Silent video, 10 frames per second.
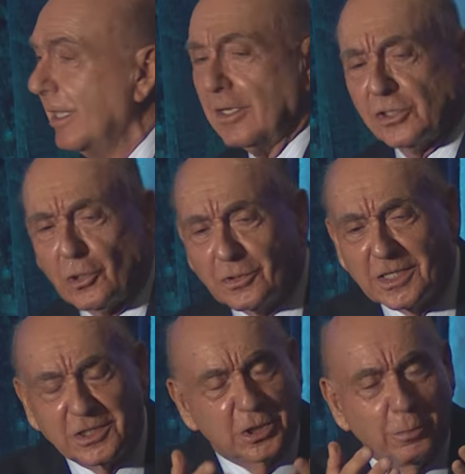
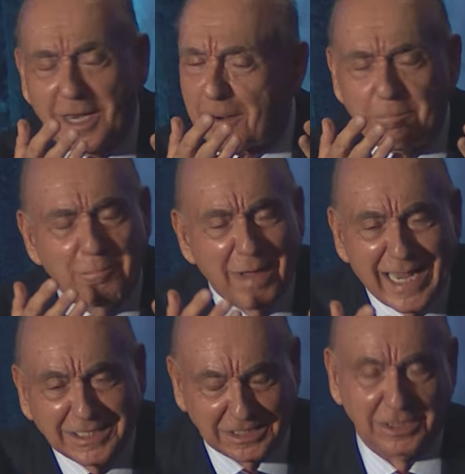Susan's doing an
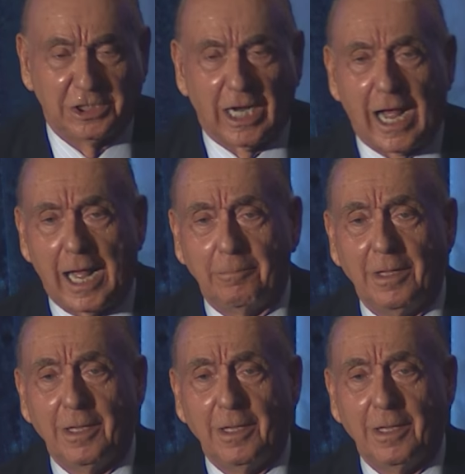amazing job